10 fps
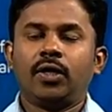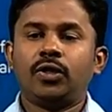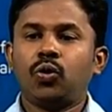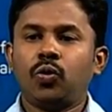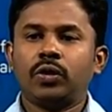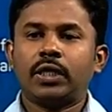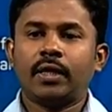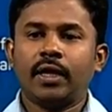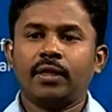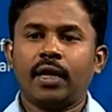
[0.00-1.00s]
Do not
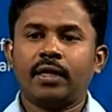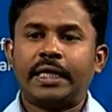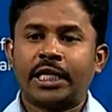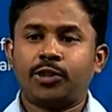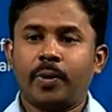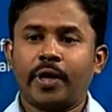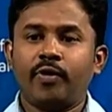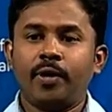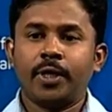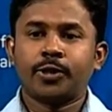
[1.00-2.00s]
think that textbook
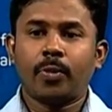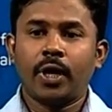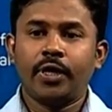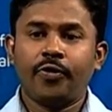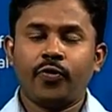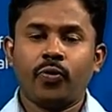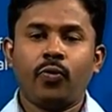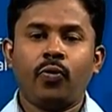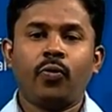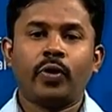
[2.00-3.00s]
will be spoiled if
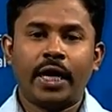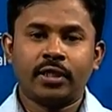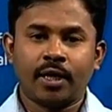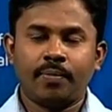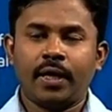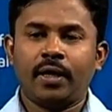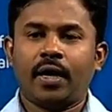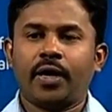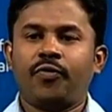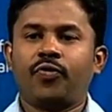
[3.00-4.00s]
you write something,
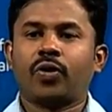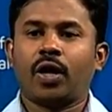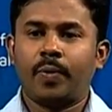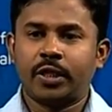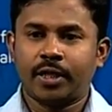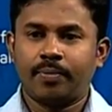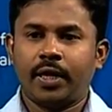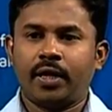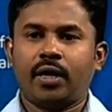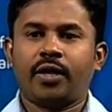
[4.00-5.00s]
or if you comment
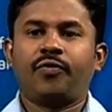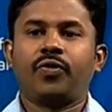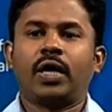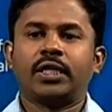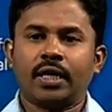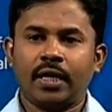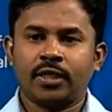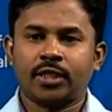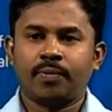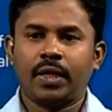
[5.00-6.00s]
something, or if you underline
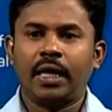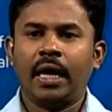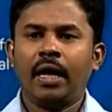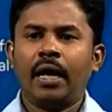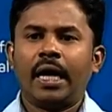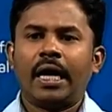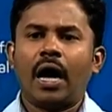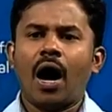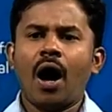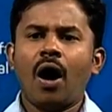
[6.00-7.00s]
something.
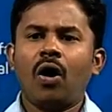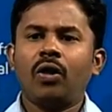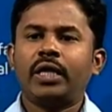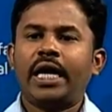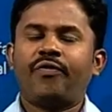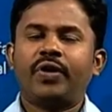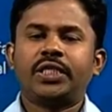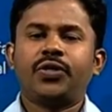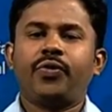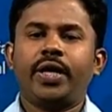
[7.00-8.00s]
All the
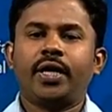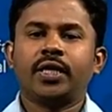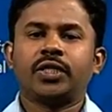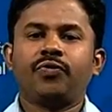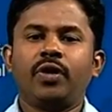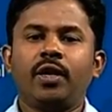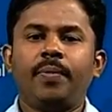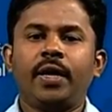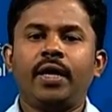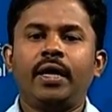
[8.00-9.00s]
effective readers will
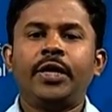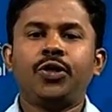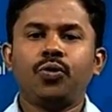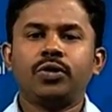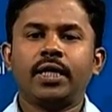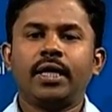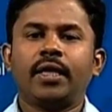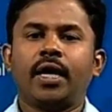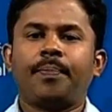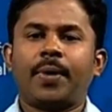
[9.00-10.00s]
be using
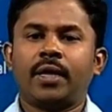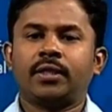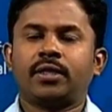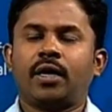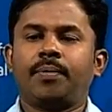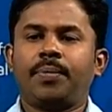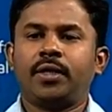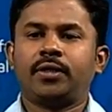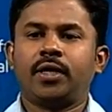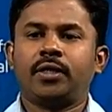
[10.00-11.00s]
their pens or
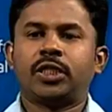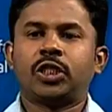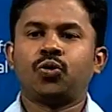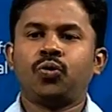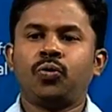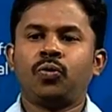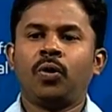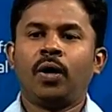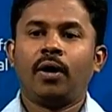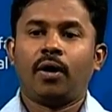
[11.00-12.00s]
pencils to
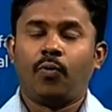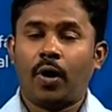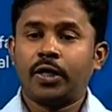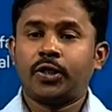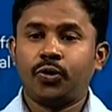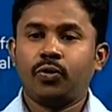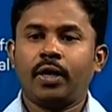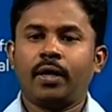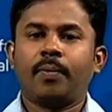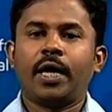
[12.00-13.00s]
what you
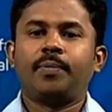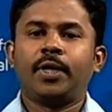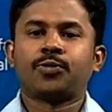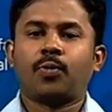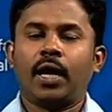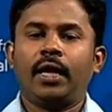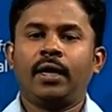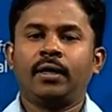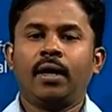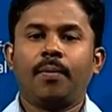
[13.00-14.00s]
think might be
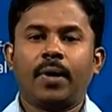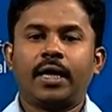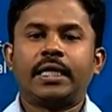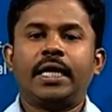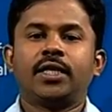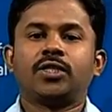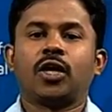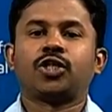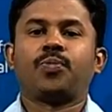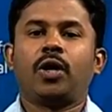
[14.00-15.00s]
spoiling, but it is
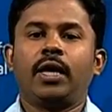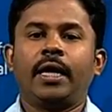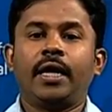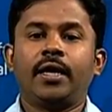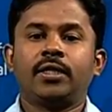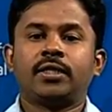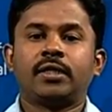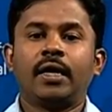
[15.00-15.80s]
not spoiling, it is